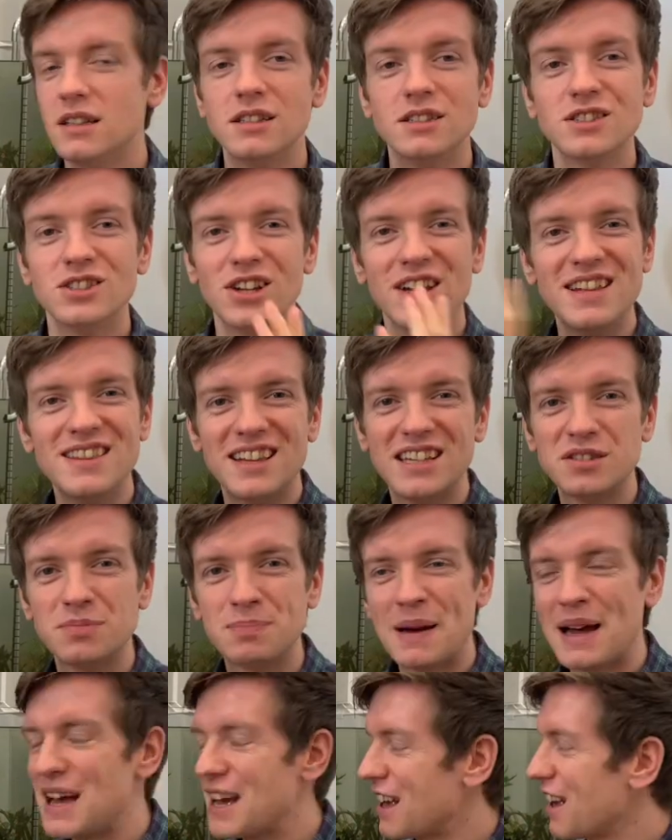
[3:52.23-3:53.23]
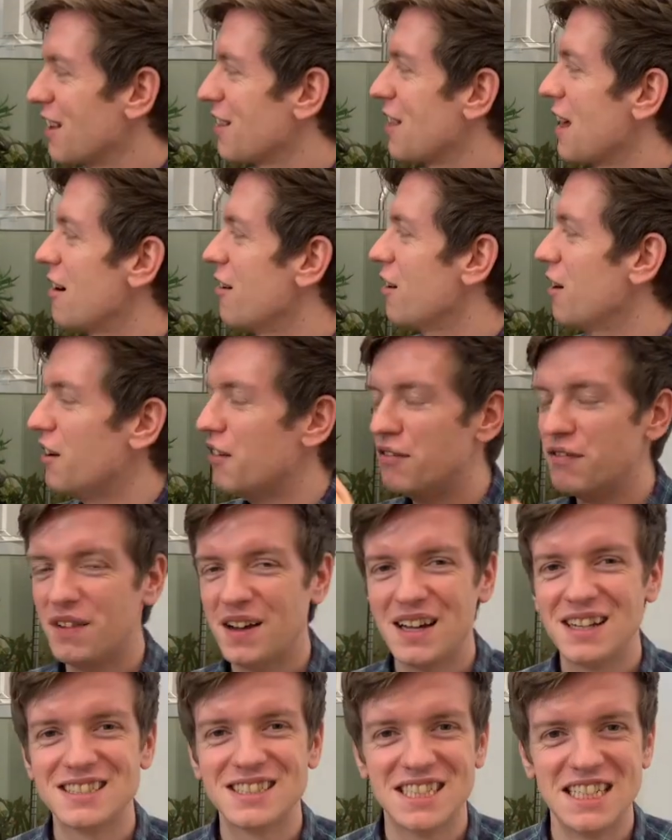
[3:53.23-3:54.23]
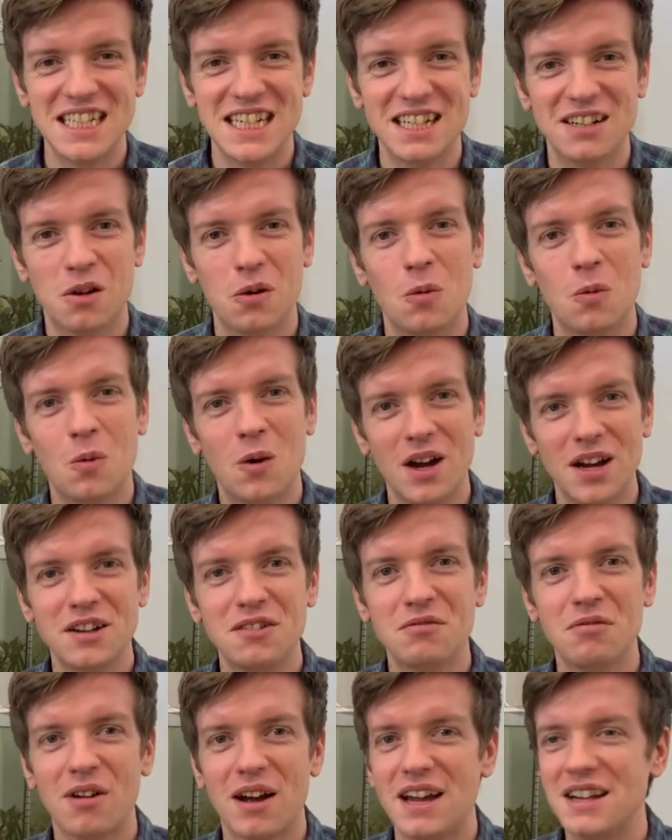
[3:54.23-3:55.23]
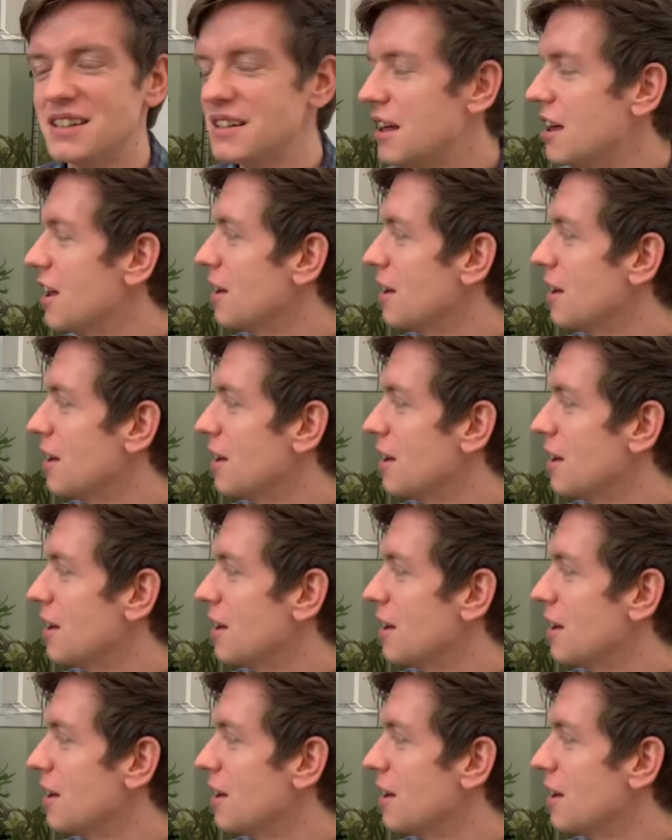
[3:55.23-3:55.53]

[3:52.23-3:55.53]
So in this bag, there are 13 wine red